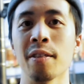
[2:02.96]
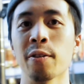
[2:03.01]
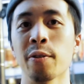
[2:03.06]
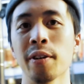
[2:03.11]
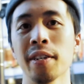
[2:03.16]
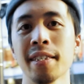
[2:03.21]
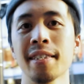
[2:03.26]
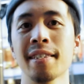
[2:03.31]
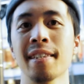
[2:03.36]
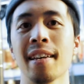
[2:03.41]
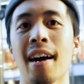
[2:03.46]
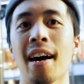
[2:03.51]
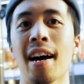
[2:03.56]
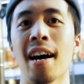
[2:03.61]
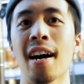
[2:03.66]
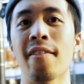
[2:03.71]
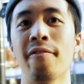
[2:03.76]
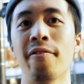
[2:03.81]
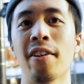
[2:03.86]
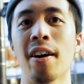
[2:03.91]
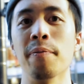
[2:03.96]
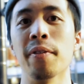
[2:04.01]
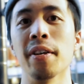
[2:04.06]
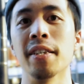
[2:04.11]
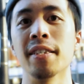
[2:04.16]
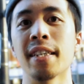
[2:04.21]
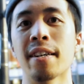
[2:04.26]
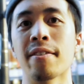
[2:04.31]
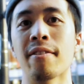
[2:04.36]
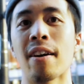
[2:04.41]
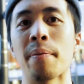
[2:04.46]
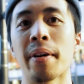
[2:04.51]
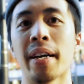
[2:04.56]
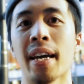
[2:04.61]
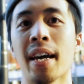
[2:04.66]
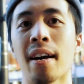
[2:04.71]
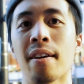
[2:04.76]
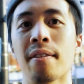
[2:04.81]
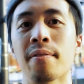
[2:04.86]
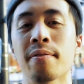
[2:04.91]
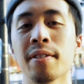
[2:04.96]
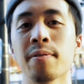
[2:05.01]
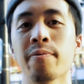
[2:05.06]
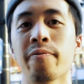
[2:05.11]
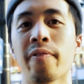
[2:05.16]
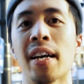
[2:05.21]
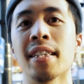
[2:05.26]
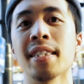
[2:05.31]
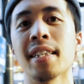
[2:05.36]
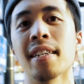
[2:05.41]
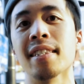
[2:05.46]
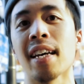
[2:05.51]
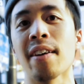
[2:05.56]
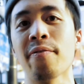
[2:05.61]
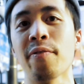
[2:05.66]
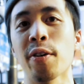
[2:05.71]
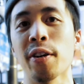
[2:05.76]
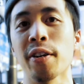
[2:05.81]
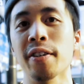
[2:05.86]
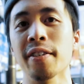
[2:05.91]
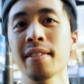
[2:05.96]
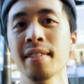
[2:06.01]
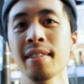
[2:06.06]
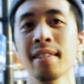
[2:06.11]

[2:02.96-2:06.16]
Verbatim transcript: Louis uh, from the Instagram account Van Sunset Photo.